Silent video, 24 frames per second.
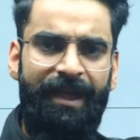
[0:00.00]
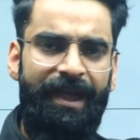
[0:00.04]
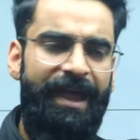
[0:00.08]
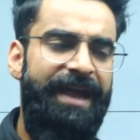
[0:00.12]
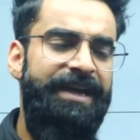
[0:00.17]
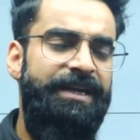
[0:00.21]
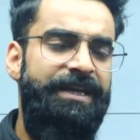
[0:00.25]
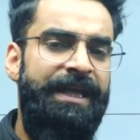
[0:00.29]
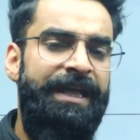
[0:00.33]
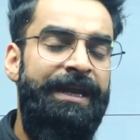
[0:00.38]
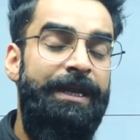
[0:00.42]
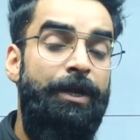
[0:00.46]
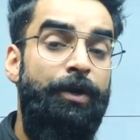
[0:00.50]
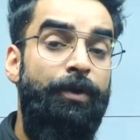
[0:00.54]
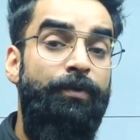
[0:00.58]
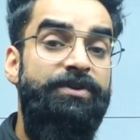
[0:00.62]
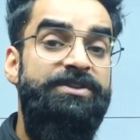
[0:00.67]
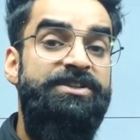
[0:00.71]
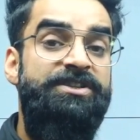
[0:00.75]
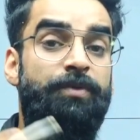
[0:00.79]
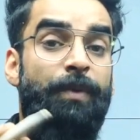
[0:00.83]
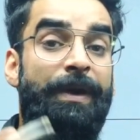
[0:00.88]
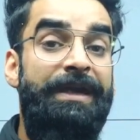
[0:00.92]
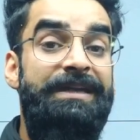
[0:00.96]
It
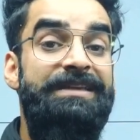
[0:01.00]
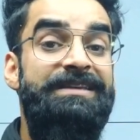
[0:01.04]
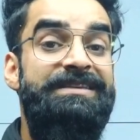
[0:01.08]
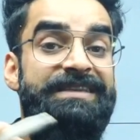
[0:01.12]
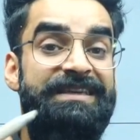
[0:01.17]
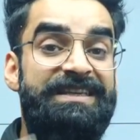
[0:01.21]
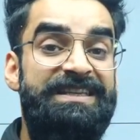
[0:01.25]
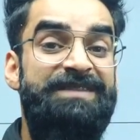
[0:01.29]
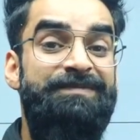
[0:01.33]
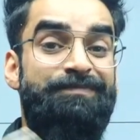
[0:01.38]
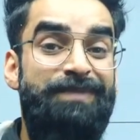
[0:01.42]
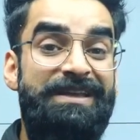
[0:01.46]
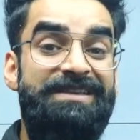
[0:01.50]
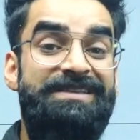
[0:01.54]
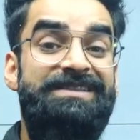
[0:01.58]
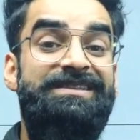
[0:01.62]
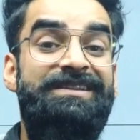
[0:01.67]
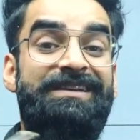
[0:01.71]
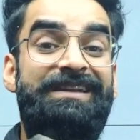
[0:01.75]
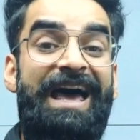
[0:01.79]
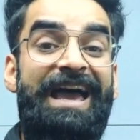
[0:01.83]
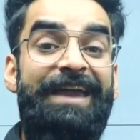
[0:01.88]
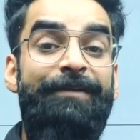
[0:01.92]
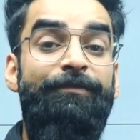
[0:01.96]
includes 26 plus
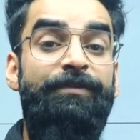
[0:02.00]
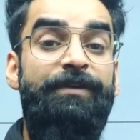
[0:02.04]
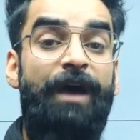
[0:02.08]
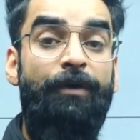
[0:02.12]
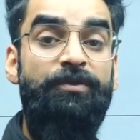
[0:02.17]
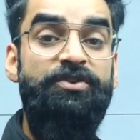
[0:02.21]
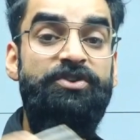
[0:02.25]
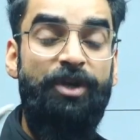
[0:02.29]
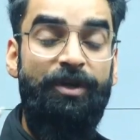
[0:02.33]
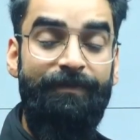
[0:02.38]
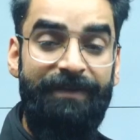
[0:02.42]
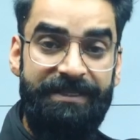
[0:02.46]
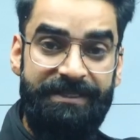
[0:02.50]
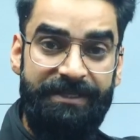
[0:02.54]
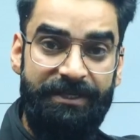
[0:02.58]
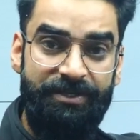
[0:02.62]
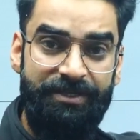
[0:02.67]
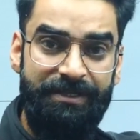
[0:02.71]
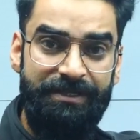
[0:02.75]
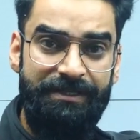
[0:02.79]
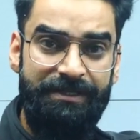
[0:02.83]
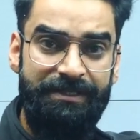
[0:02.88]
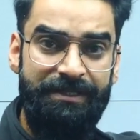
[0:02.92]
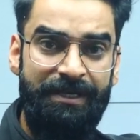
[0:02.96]
live doubt solving
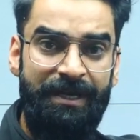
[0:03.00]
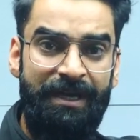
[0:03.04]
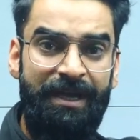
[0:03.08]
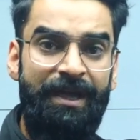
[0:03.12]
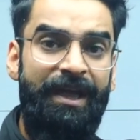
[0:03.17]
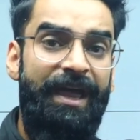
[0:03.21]
sessions.